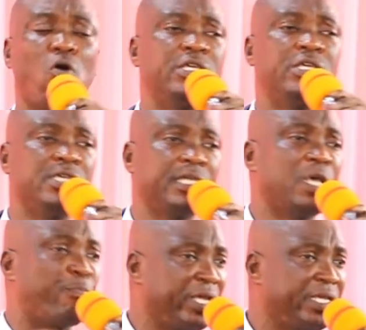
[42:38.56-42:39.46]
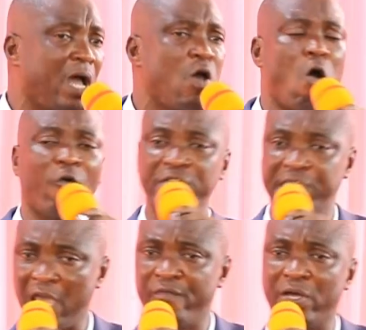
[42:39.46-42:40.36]
God hears the prayer of
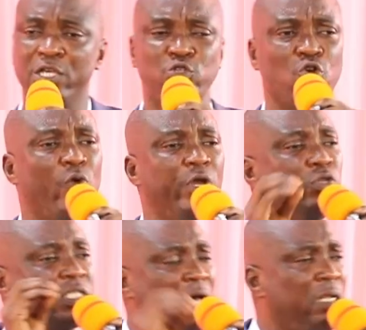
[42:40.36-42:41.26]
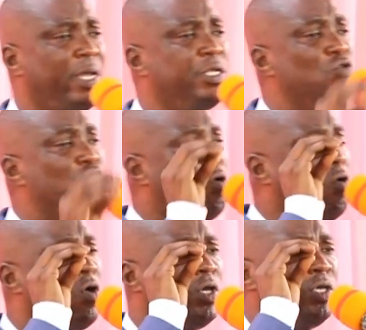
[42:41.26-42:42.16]
his servant. So when you tell him and he
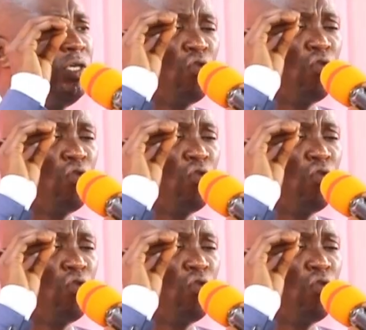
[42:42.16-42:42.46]
go, he